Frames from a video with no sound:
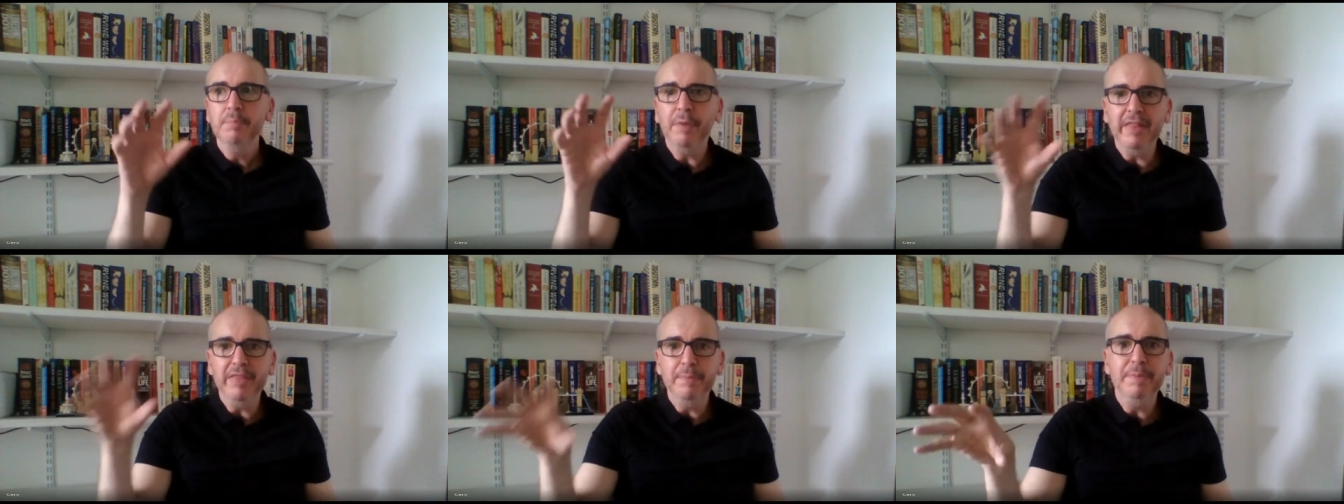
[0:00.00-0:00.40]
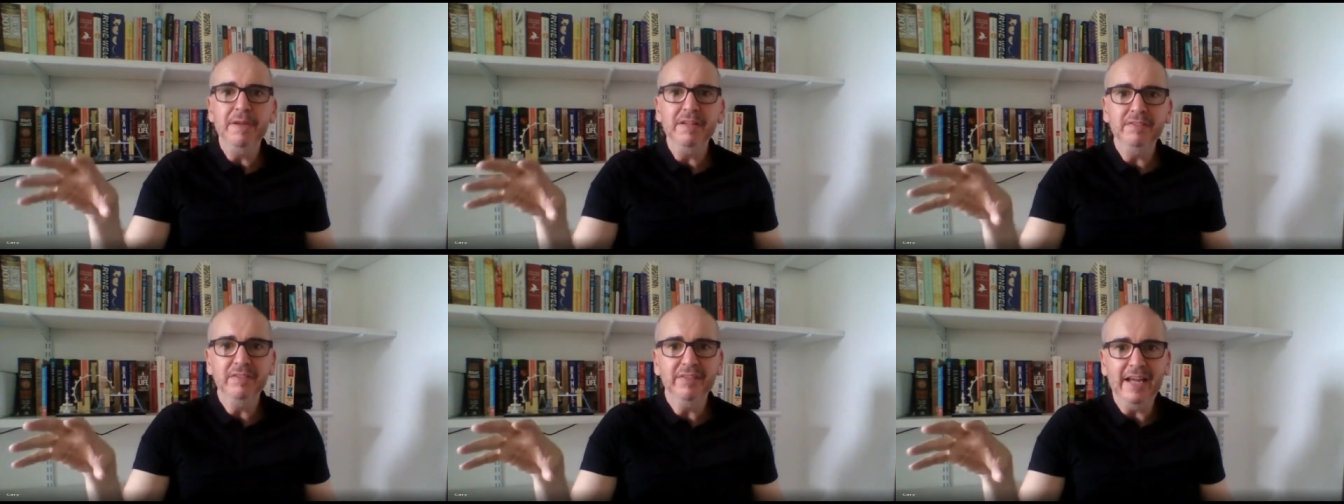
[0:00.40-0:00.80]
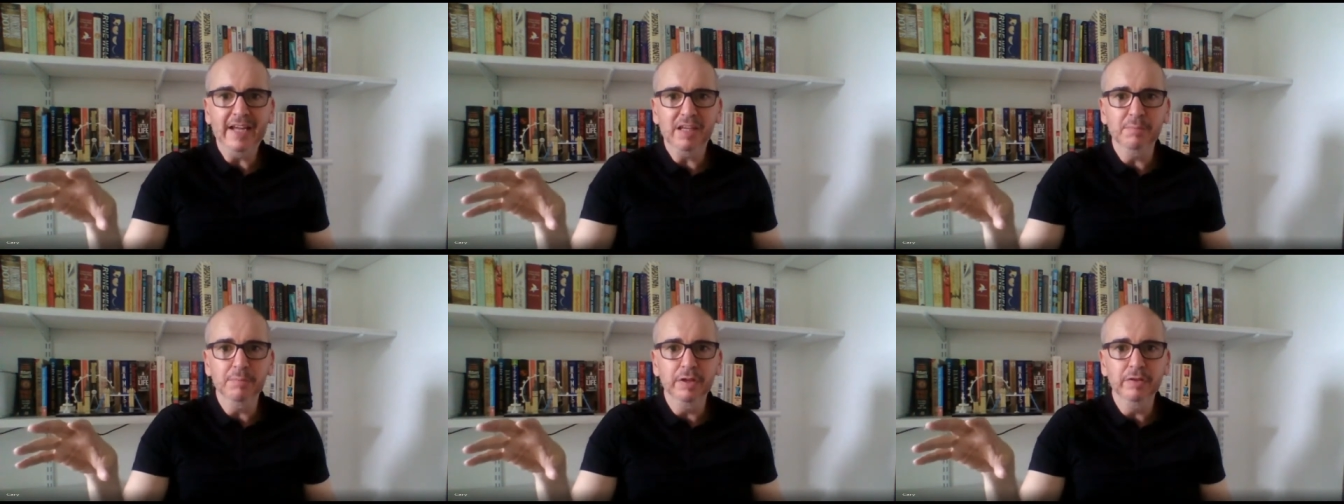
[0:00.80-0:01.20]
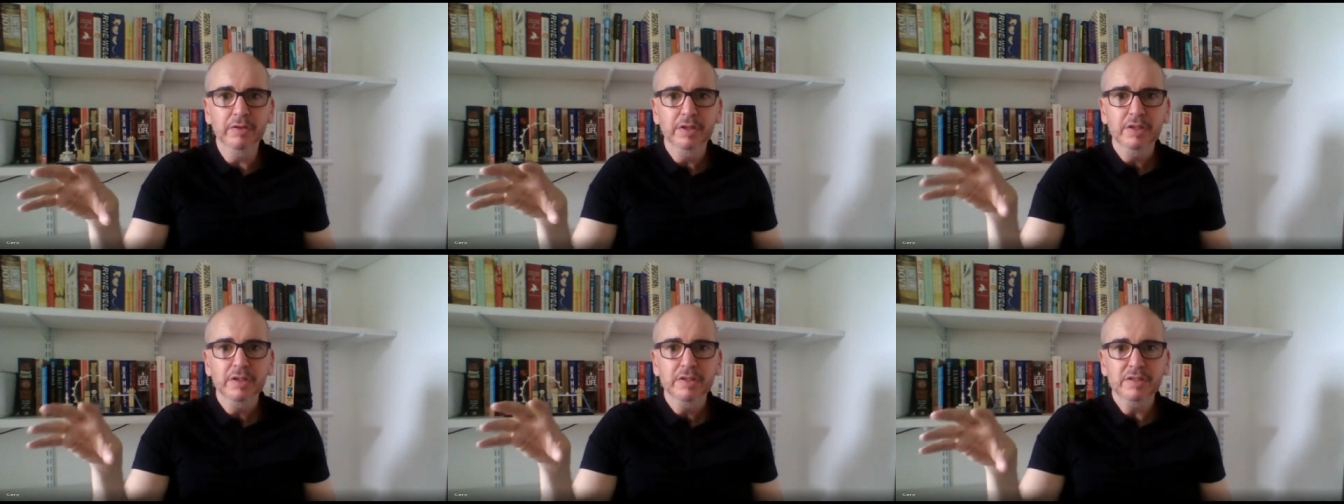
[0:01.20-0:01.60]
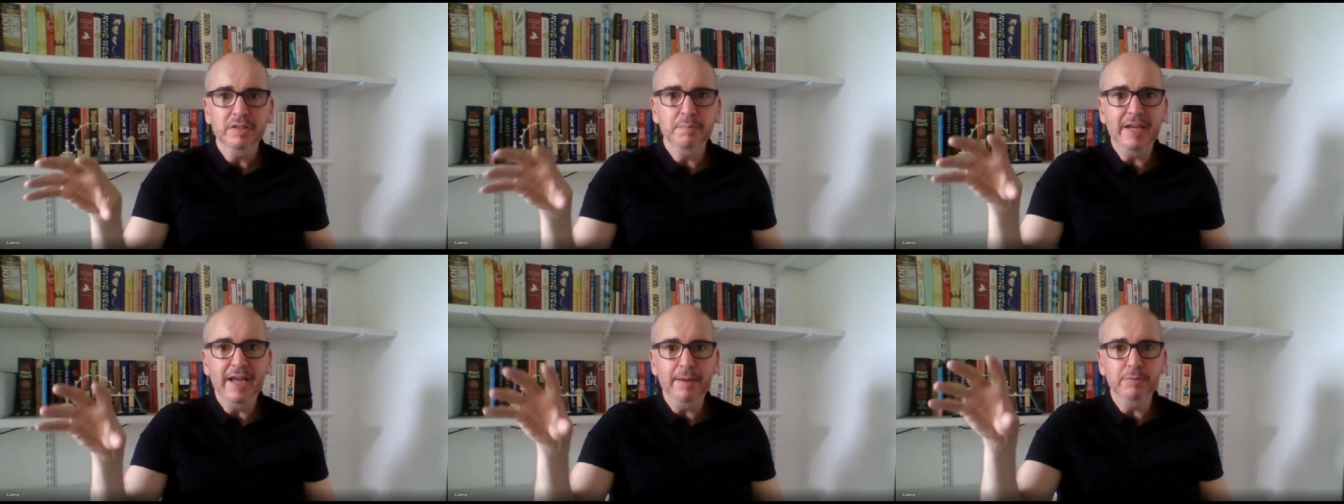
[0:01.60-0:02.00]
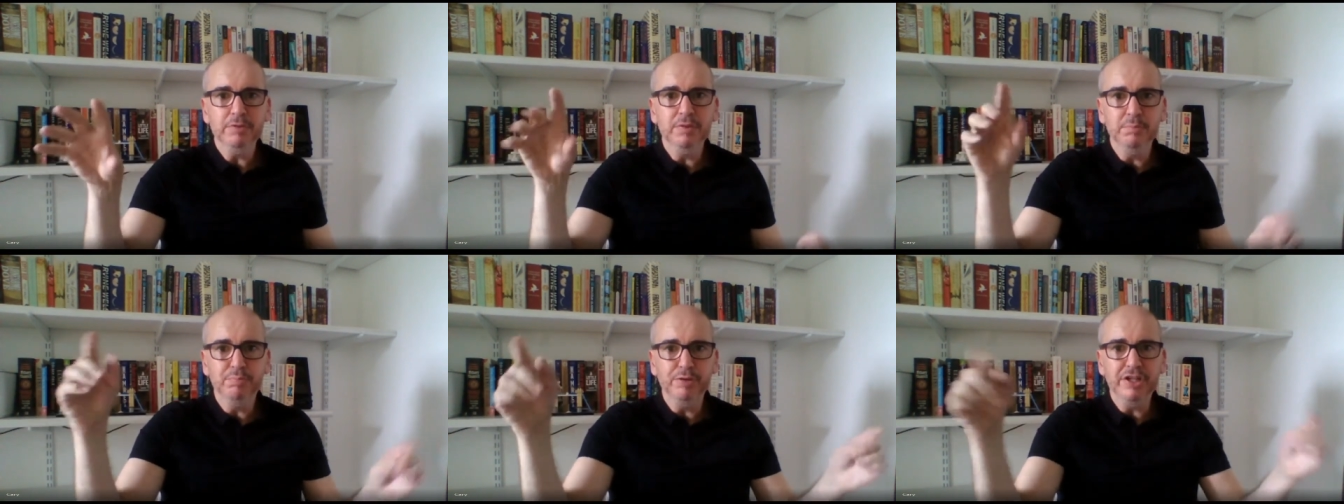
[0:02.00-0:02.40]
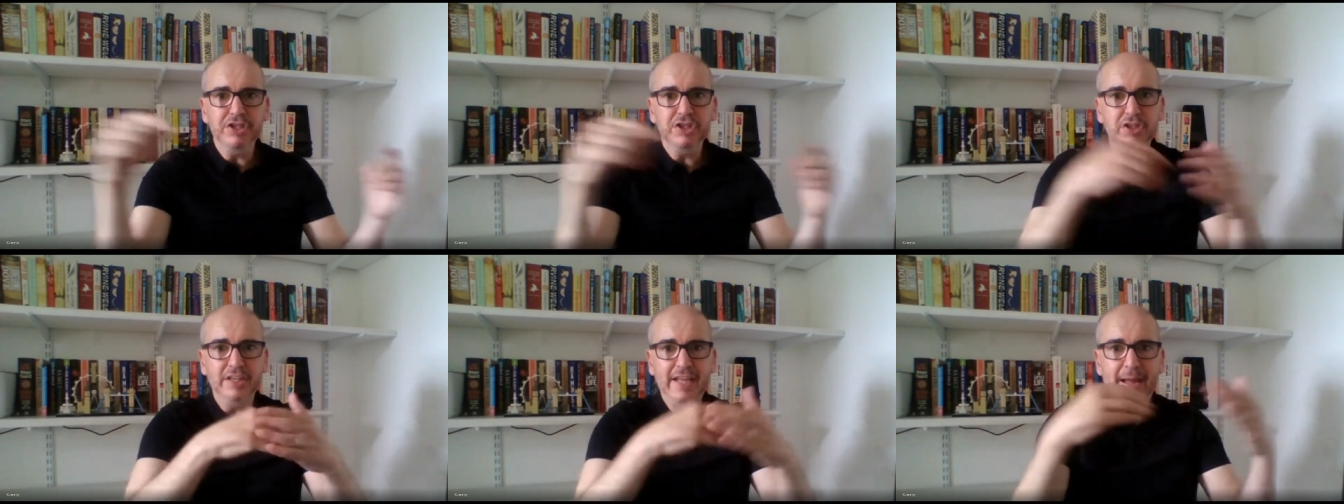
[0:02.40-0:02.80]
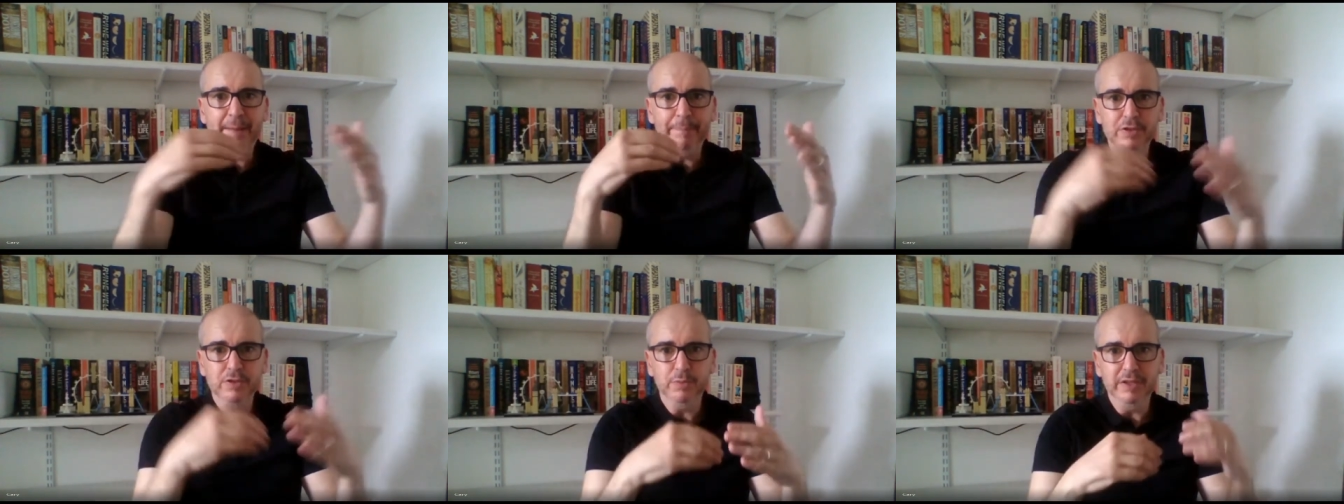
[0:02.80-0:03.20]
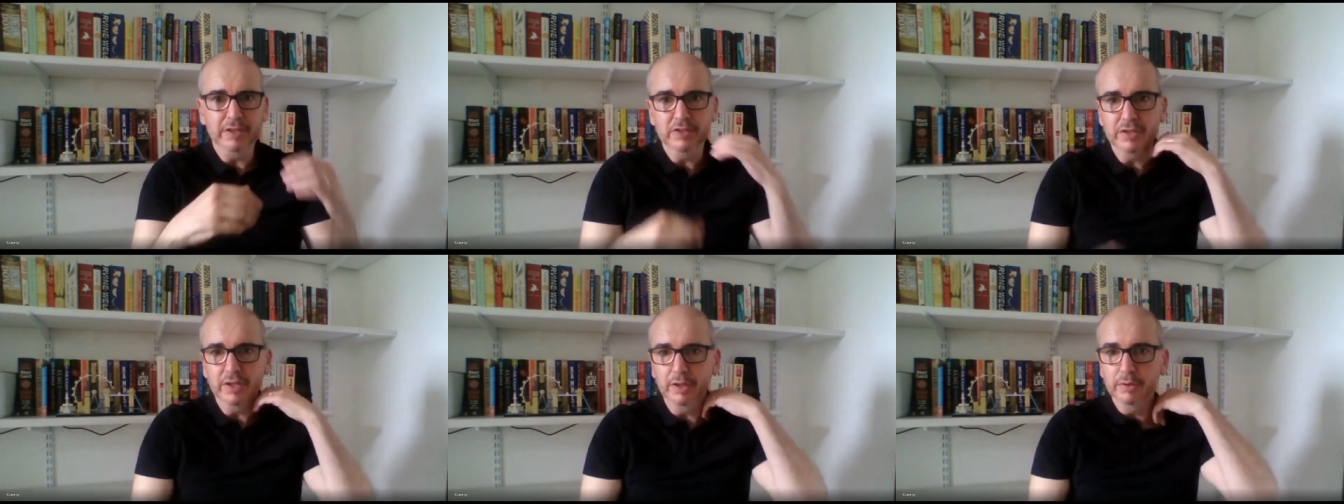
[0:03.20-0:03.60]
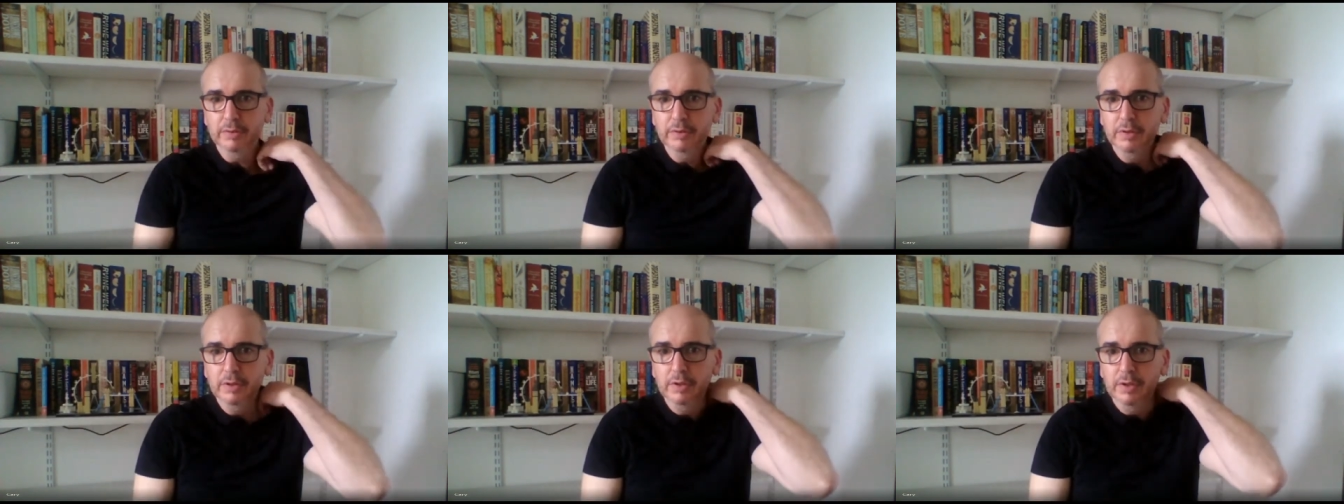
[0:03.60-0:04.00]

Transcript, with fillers: but the business acumen to be able to bridge the gap between the two.